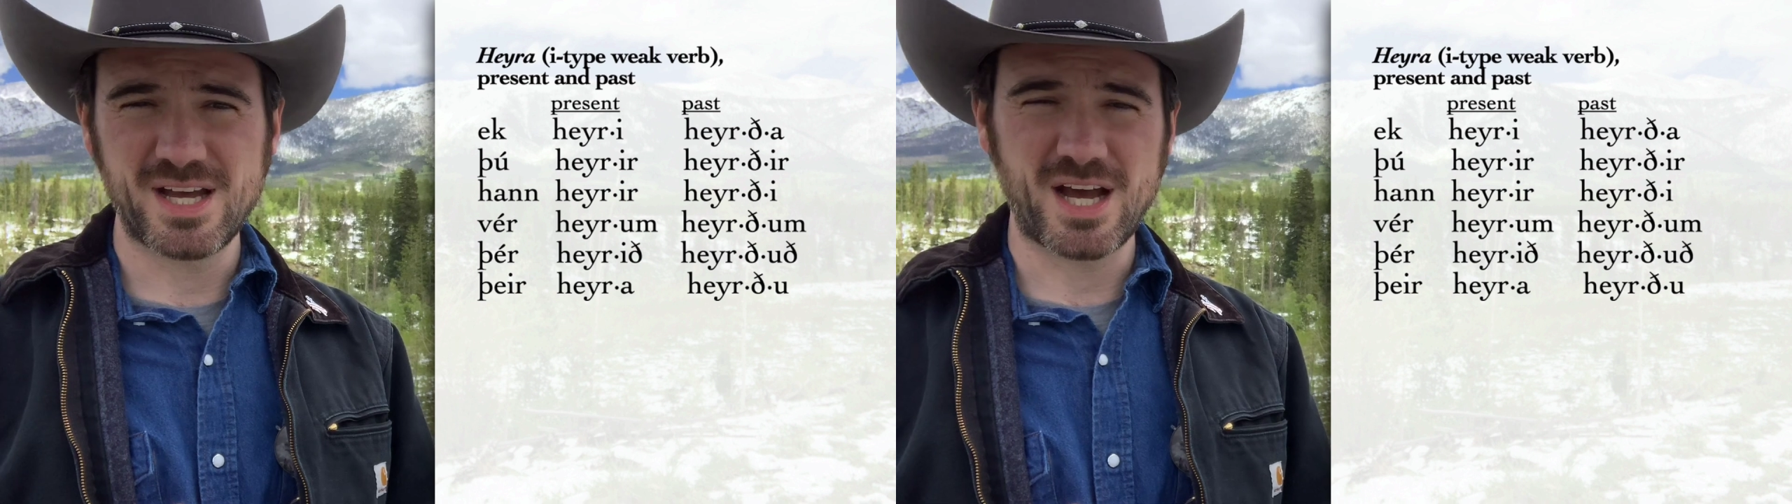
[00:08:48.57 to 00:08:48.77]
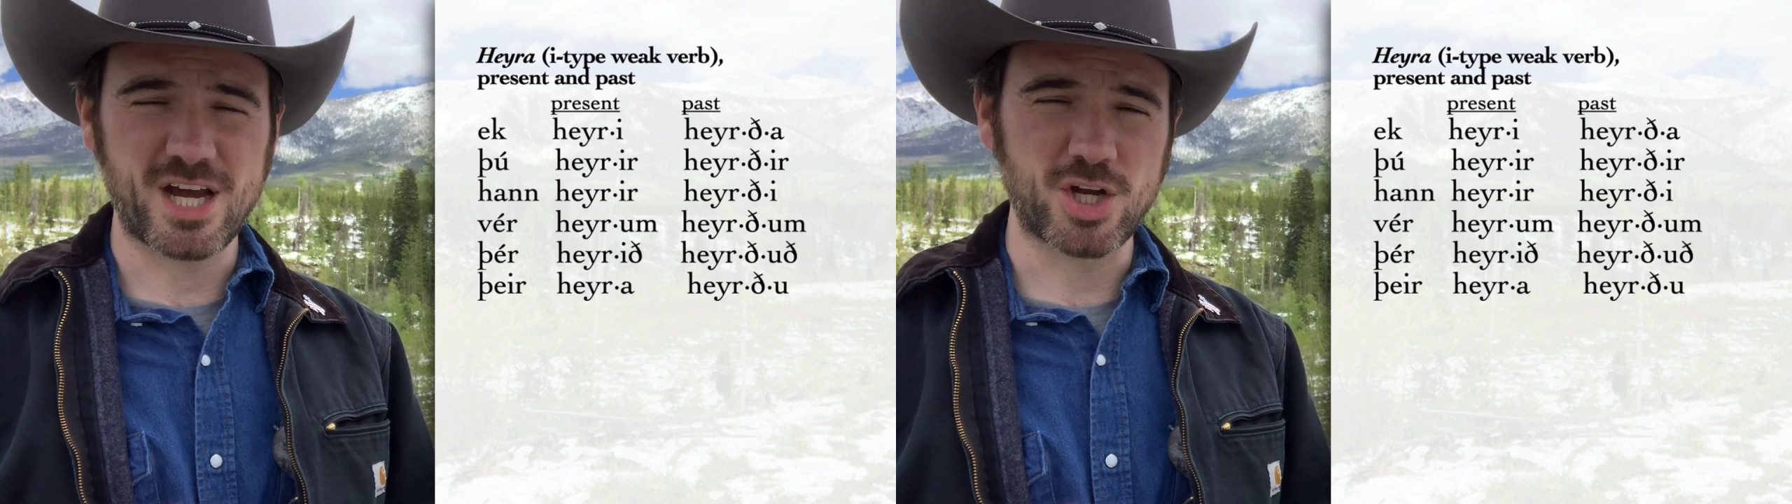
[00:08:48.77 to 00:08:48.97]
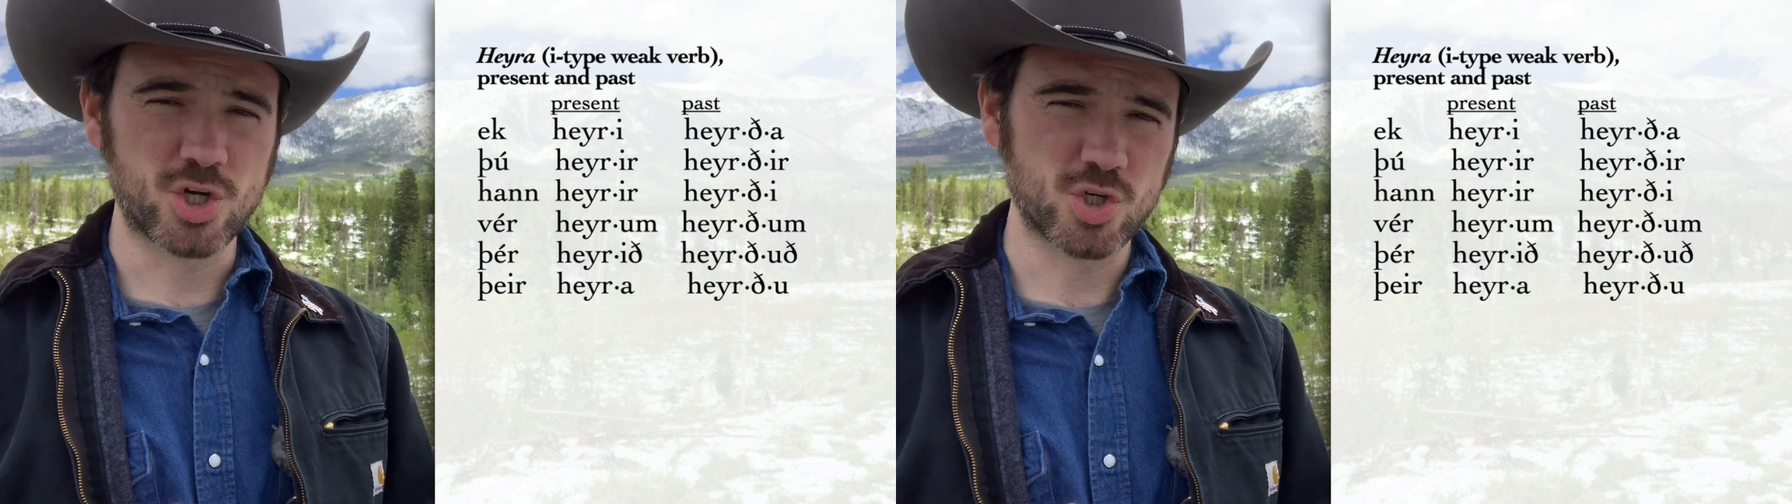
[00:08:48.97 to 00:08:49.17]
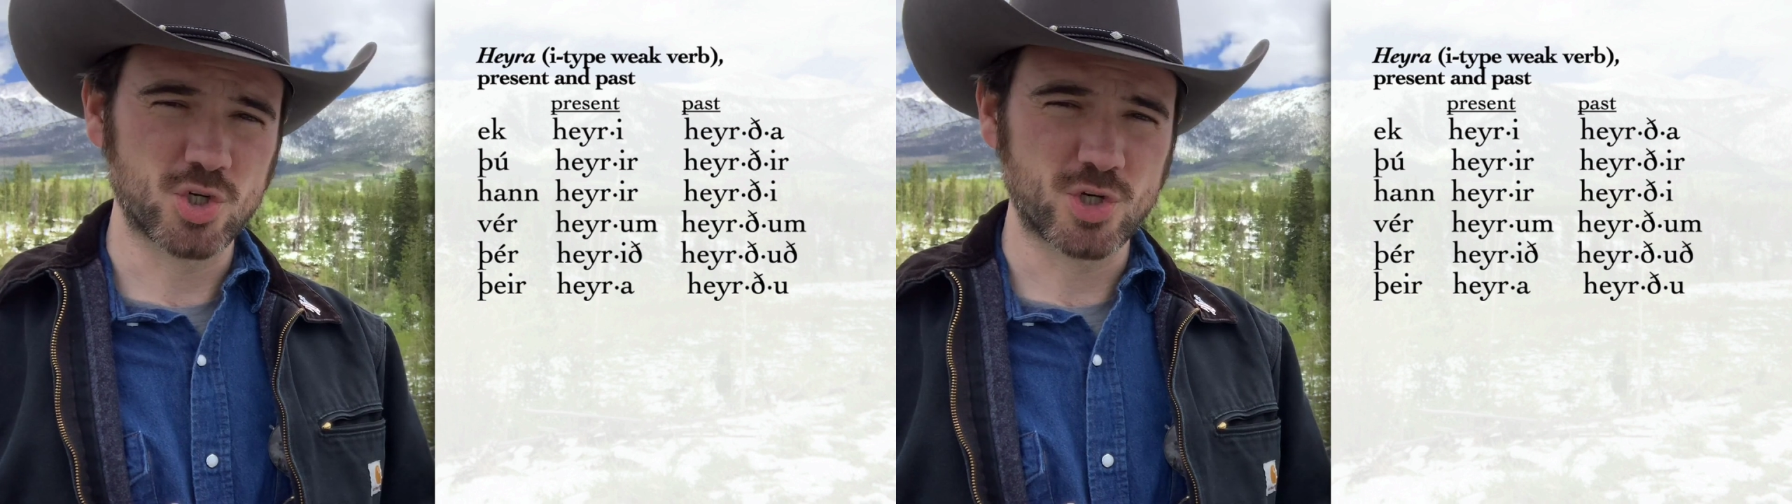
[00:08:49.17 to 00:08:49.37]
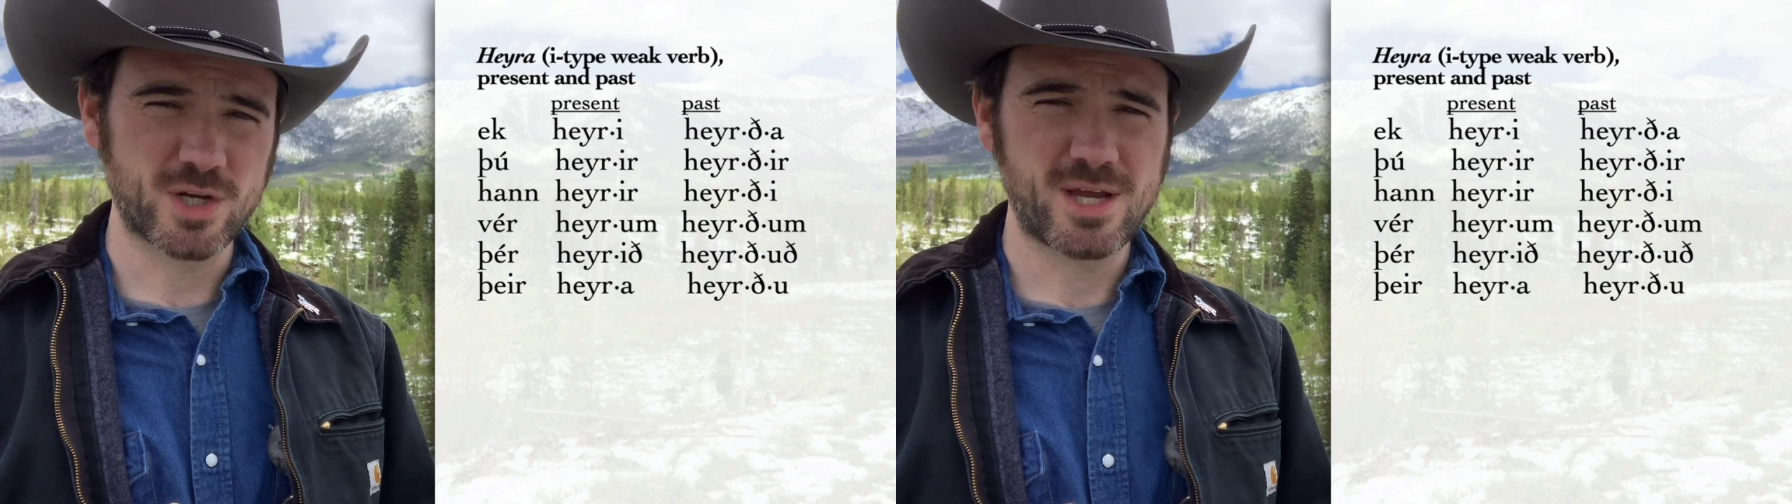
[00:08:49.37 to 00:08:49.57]
I
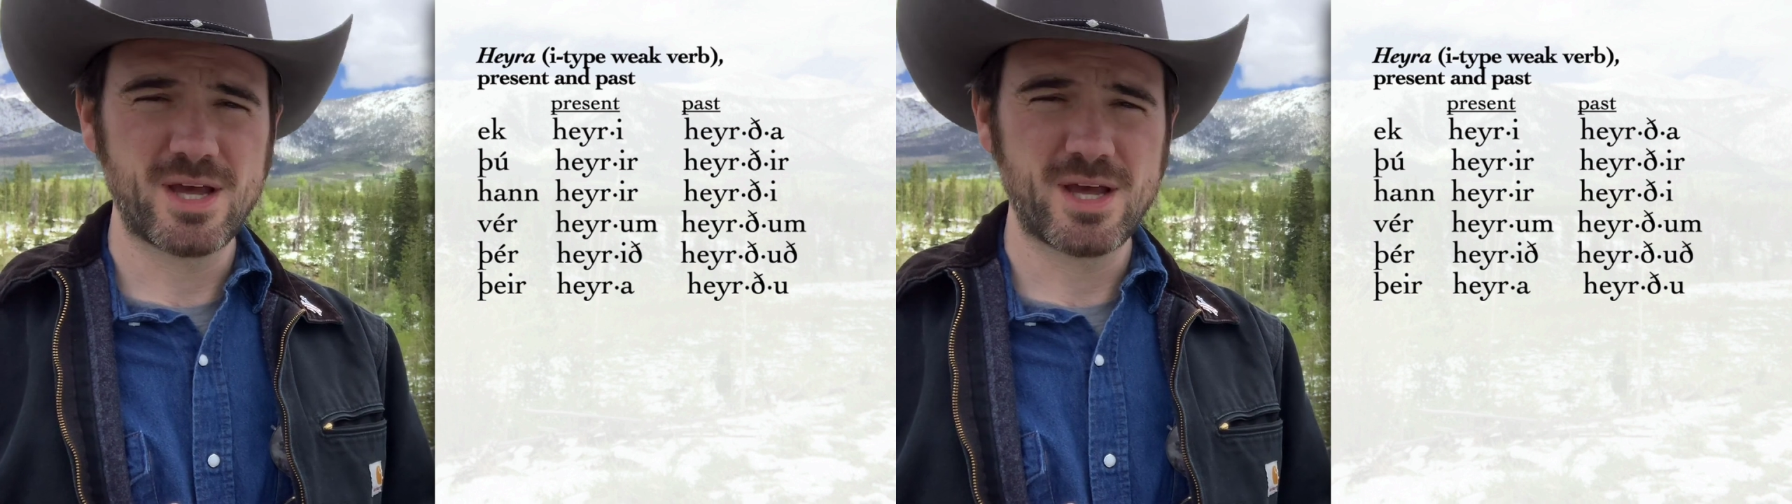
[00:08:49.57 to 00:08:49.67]
heard.